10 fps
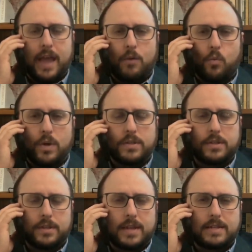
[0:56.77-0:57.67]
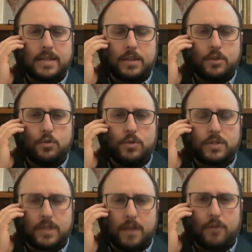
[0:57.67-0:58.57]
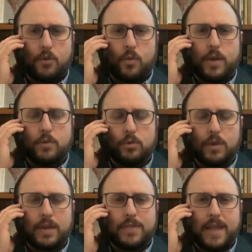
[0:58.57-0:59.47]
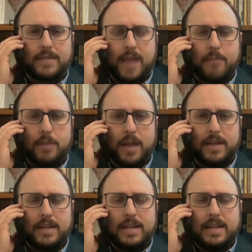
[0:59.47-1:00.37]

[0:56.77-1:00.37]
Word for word: And one of the things that you discover when you look at that timeline